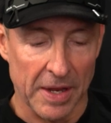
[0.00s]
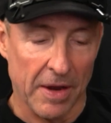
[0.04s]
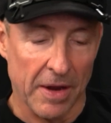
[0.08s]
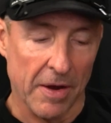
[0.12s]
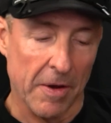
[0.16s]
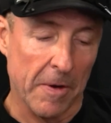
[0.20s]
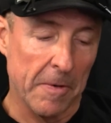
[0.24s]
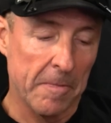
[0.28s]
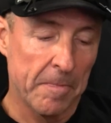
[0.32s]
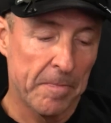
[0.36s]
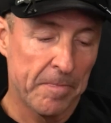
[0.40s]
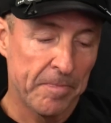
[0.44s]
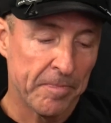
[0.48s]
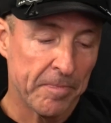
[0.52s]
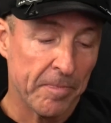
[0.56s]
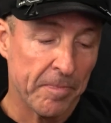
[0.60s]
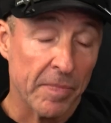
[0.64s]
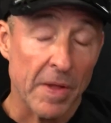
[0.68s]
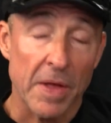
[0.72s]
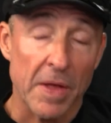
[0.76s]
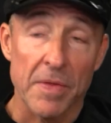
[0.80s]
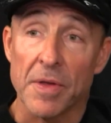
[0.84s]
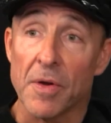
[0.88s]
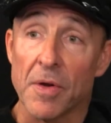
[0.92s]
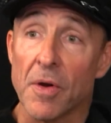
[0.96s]
here
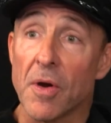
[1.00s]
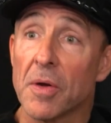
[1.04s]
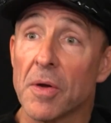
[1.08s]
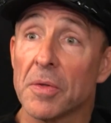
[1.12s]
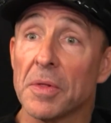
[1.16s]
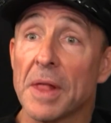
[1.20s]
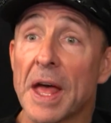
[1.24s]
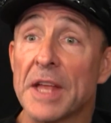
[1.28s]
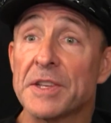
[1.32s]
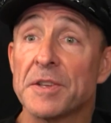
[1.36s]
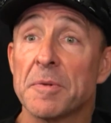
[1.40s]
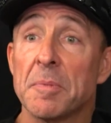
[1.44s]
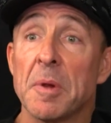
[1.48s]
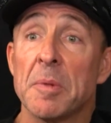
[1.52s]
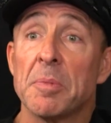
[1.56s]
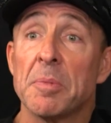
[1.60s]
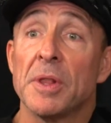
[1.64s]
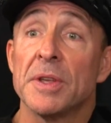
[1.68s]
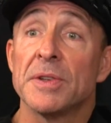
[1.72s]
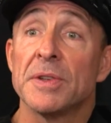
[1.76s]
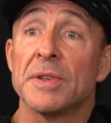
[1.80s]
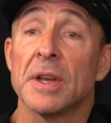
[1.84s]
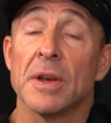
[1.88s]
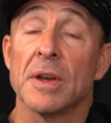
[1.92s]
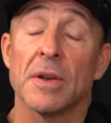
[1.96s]
there are lots of people
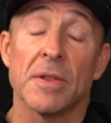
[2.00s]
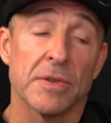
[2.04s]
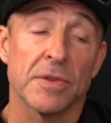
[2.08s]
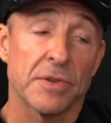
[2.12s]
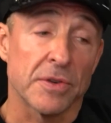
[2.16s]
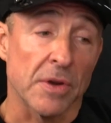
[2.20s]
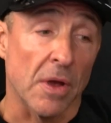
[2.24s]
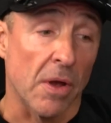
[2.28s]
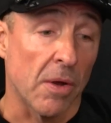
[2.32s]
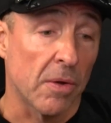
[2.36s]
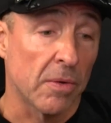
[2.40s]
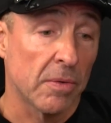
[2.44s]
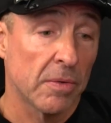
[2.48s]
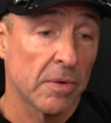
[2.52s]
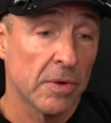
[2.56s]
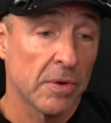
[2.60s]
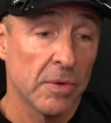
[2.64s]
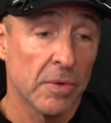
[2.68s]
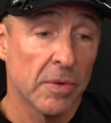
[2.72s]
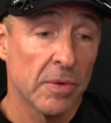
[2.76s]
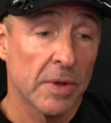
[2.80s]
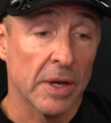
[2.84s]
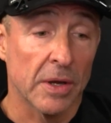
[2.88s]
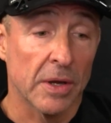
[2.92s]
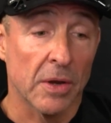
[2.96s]
listening to the show
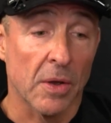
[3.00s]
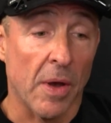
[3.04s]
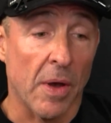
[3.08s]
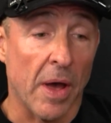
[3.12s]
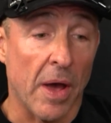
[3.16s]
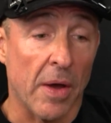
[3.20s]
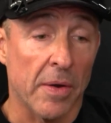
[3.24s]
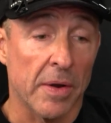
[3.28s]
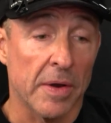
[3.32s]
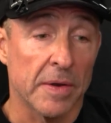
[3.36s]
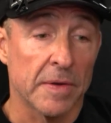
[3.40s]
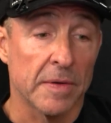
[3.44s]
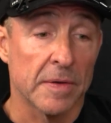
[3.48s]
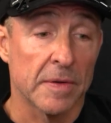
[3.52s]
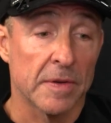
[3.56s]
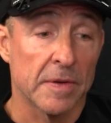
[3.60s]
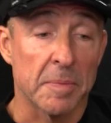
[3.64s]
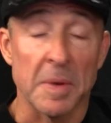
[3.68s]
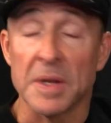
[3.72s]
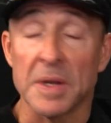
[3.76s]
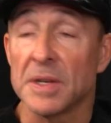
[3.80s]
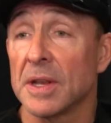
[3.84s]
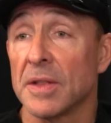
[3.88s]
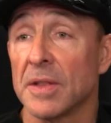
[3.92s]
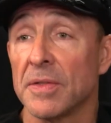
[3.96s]
who can go out and
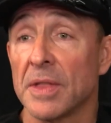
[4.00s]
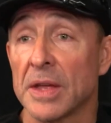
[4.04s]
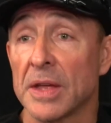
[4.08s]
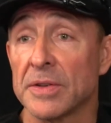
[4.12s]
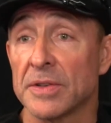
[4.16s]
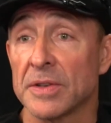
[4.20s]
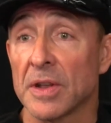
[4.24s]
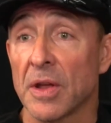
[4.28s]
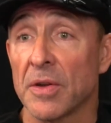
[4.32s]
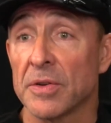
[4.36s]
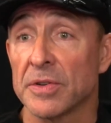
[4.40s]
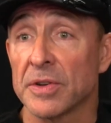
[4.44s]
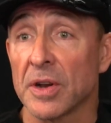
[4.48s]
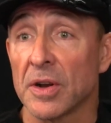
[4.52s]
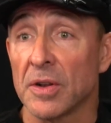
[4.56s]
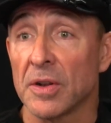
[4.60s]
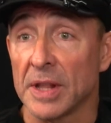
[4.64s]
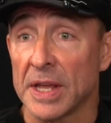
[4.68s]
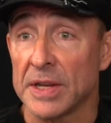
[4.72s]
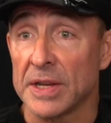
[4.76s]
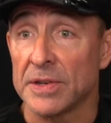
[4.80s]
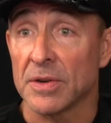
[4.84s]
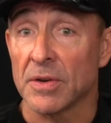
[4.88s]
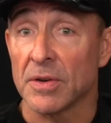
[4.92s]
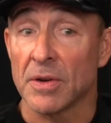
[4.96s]
spend $10,000 on a
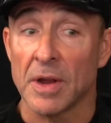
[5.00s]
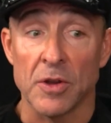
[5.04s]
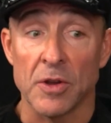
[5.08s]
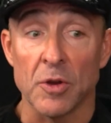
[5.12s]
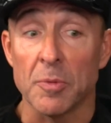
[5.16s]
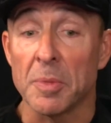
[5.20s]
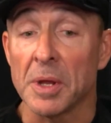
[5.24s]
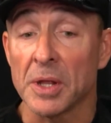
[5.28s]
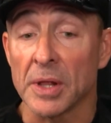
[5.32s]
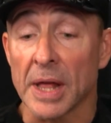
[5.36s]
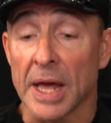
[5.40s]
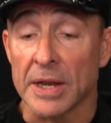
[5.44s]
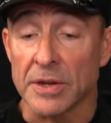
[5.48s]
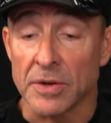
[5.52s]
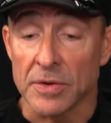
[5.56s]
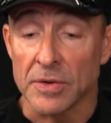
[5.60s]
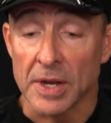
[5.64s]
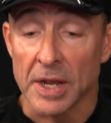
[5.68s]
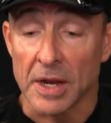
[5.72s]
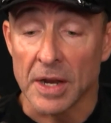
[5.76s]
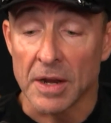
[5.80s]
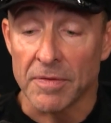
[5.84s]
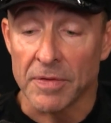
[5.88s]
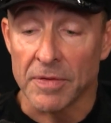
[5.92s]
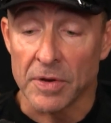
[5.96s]
laser, and you'll be glad you
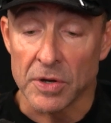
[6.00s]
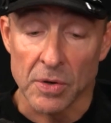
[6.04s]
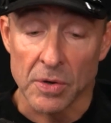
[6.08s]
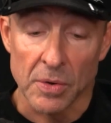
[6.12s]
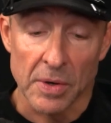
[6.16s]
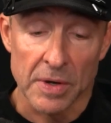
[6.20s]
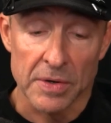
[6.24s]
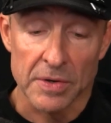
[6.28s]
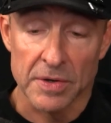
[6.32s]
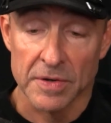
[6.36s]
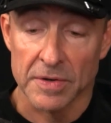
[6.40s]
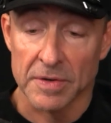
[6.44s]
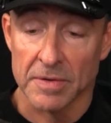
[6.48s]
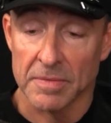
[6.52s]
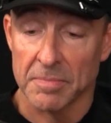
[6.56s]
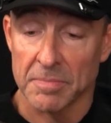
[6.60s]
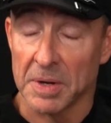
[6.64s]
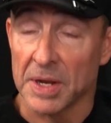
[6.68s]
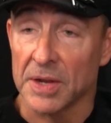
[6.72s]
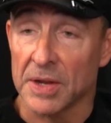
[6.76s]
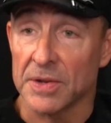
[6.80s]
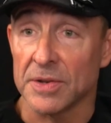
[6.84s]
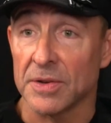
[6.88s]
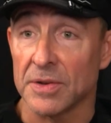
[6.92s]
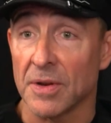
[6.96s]
did if you do it just
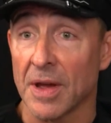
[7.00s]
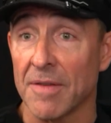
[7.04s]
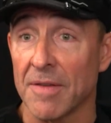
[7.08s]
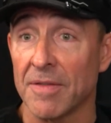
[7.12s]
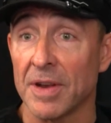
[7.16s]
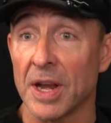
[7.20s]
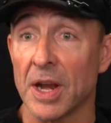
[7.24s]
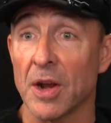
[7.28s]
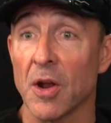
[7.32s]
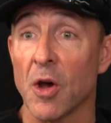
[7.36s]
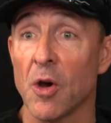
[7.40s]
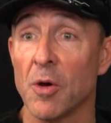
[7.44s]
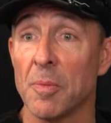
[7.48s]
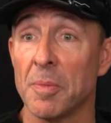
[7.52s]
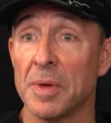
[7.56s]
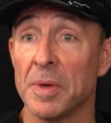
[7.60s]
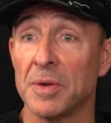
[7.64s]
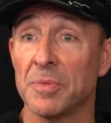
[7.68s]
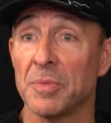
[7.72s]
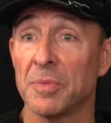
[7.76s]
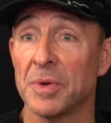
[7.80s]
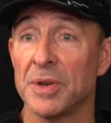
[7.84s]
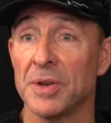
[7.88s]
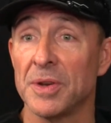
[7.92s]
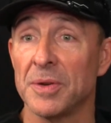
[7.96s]
because you have it at home.
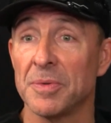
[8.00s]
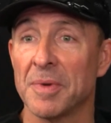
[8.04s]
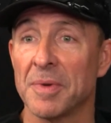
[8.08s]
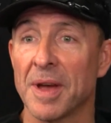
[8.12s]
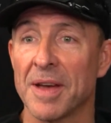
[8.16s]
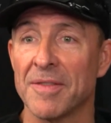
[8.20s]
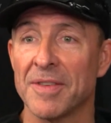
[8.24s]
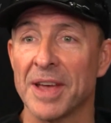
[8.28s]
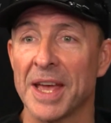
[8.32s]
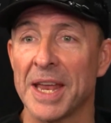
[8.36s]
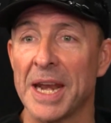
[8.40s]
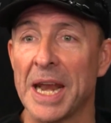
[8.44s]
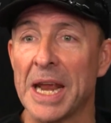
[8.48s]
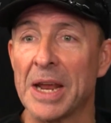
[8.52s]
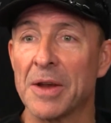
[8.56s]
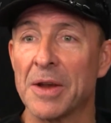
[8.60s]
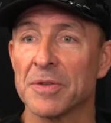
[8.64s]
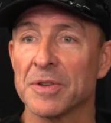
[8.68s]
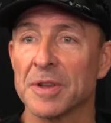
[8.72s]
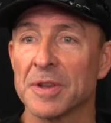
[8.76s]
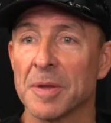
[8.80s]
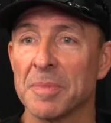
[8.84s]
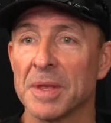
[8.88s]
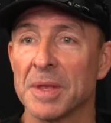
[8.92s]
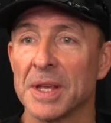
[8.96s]
And when you have a headache
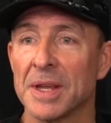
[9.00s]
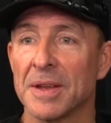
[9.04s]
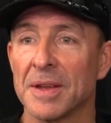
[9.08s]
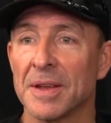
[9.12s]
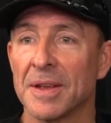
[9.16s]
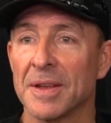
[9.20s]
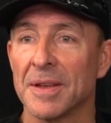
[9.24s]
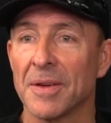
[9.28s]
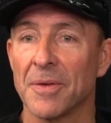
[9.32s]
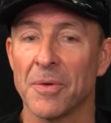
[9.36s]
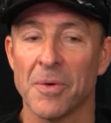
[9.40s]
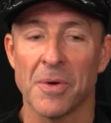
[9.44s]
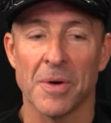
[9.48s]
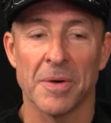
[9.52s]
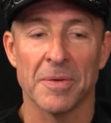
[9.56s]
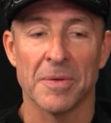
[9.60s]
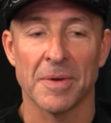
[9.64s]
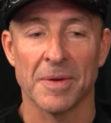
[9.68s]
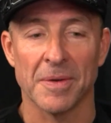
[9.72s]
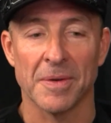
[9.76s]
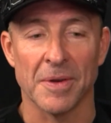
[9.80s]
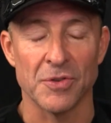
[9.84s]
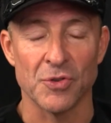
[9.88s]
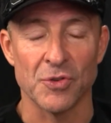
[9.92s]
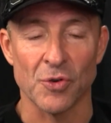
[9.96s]
or something, or
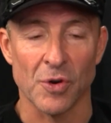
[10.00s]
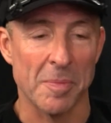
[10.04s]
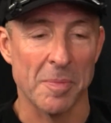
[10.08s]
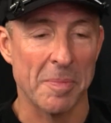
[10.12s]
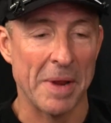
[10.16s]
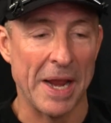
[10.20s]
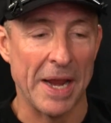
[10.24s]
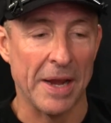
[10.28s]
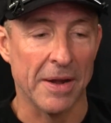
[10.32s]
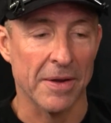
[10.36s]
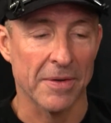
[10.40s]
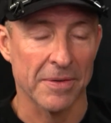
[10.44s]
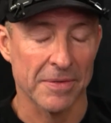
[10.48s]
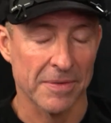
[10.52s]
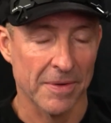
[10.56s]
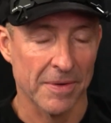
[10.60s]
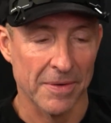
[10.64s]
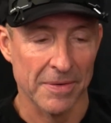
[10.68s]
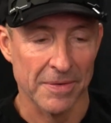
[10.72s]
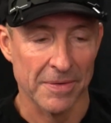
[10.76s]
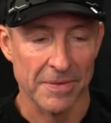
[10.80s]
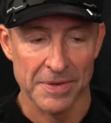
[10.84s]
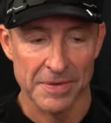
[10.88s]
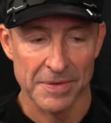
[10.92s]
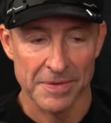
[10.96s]
a joint pain or
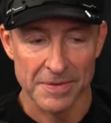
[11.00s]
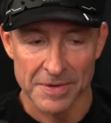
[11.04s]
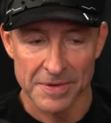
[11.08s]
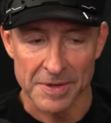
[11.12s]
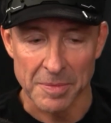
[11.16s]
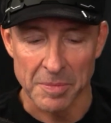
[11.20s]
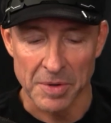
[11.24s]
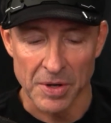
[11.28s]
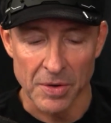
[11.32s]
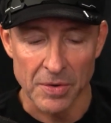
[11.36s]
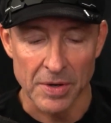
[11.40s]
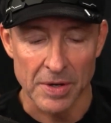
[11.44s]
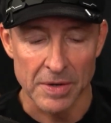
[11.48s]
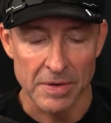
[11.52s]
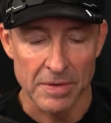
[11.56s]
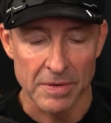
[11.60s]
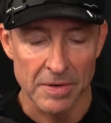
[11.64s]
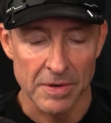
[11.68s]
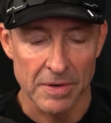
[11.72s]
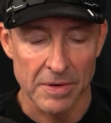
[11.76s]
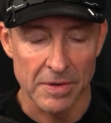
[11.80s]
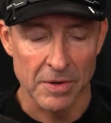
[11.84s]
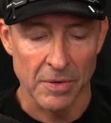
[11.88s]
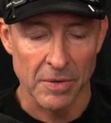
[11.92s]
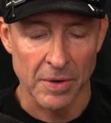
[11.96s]
something, you can,
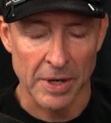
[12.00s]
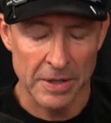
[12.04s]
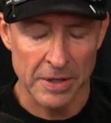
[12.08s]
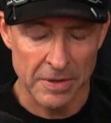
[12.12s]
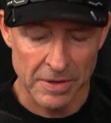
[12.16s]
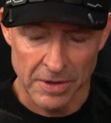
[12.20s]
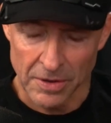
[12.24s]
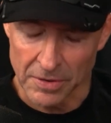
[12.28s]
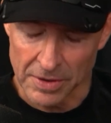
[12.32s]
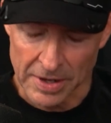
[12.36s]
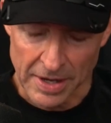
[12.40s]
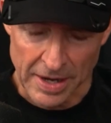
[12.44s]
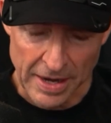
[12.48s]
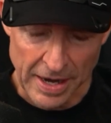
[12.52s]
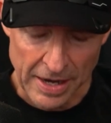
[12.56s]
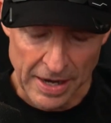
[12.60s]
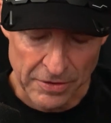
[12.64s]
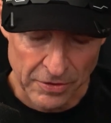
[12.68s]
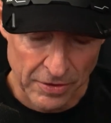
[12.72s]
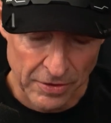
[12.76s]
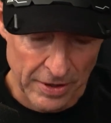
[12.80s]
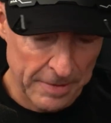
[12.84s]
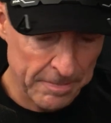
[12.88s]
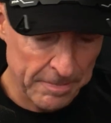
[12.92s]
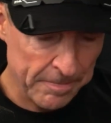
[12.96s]
you can
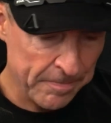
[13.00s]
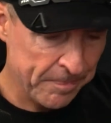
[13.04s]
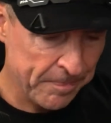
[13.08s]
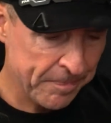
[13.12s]
handle it.